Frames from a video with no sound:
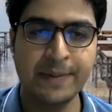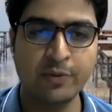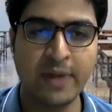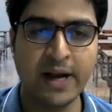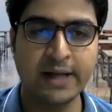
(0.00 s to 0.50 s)
in
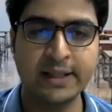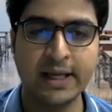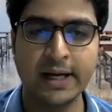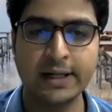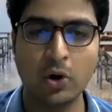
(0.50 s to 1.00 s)
your mind
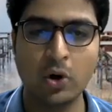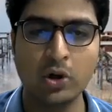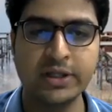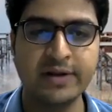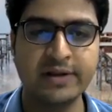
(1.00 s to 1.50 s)
that
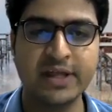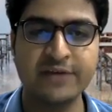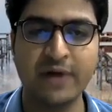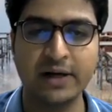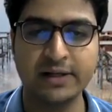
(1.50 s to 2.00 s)
all these are
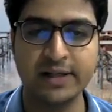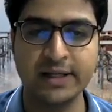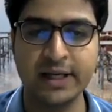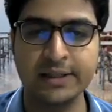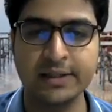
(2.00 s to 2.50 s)
same vectors.
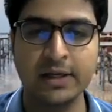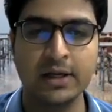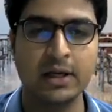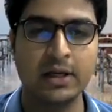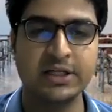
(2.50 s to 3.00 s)
I can
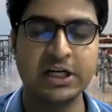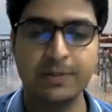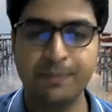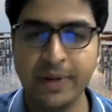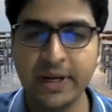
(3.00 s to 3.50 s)

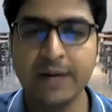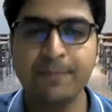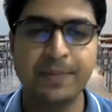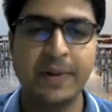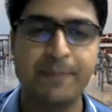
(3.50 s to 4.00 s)
just pick
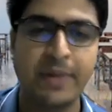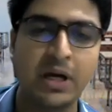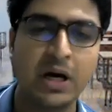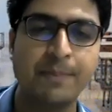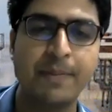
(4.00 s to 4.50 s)

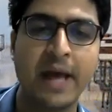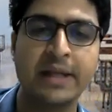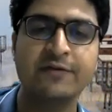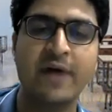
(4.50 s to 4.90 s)
up any